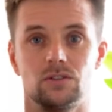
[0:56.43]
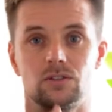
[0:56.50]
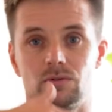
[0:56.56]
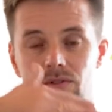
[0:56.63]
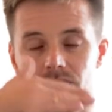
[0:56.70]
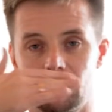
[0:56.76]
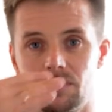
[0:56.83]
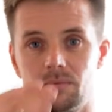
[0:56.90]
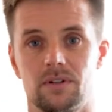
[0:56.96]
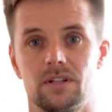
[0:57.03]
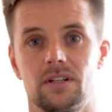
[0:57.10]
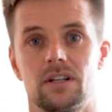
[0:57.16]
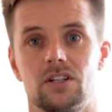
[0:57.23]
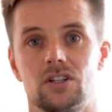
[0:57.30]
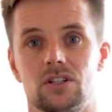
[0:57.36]
you do the
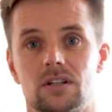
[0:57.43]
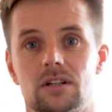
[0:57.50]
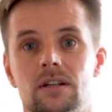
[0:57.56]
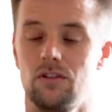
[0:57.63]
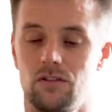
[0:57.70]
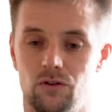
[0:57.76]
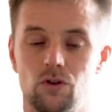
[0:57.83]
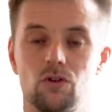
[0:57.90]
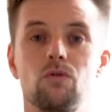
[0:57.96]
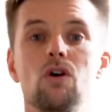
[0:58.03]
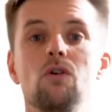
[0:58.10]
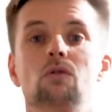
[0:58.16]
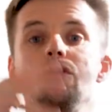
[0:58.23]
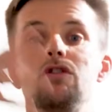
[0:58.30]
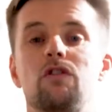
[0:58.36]
implementation. You
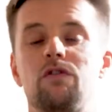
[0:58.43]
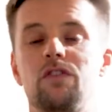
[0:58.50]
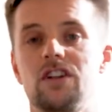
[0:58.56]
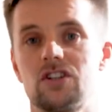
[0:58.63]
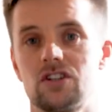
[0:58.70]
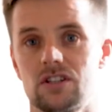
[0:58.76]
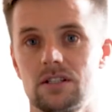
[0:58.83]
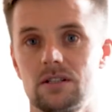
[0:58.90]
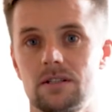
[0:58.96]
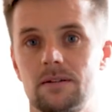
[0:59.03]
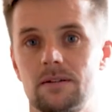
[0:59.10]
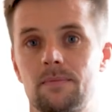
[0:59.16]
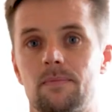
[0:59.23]
grow your features.